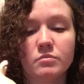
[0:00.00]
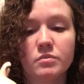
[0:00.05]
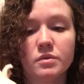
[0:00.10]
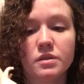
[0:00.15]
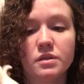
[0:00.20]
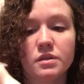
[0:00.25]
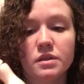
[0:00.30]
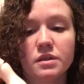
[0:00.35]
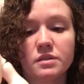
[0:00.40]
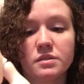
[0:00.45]

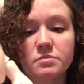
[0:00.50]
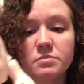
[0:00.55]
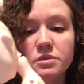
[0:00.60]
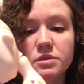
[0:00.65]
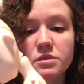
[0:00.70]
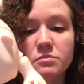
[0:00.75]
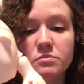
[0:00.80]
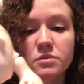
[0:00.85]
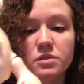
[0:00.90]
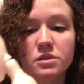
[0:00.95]
But that's
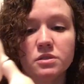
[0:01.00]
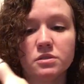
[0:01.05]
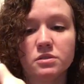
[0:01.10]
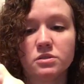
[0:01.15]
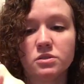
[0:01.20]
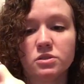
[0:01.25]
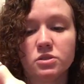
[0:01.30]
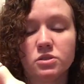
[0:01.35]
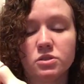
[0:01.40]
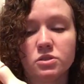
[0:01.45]
pretty
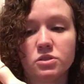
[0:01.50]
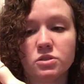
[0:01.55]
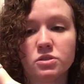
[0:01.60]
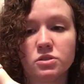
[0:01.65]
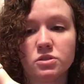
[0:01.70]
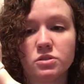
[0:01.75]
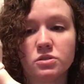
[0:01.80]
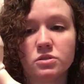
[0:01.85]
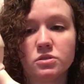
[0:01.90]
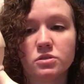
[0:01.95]
much